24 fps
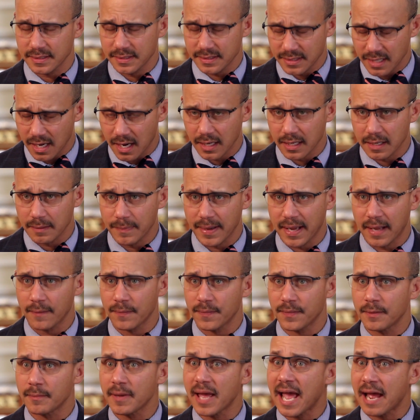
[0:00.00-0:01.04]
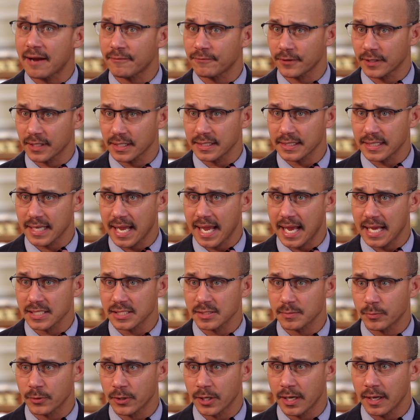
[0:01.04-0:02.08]
talk about the African
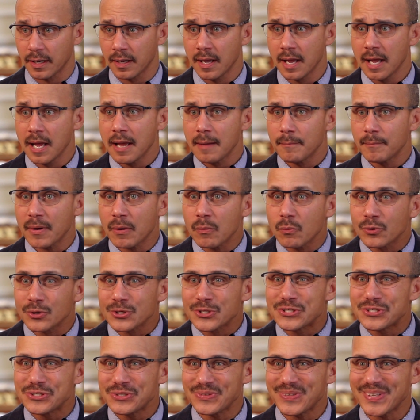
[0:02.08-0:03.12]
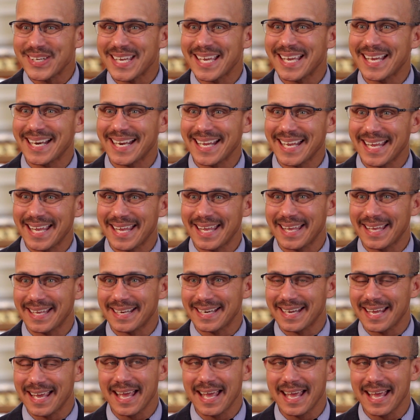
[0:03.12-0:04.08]
diaspora, but we're doing it in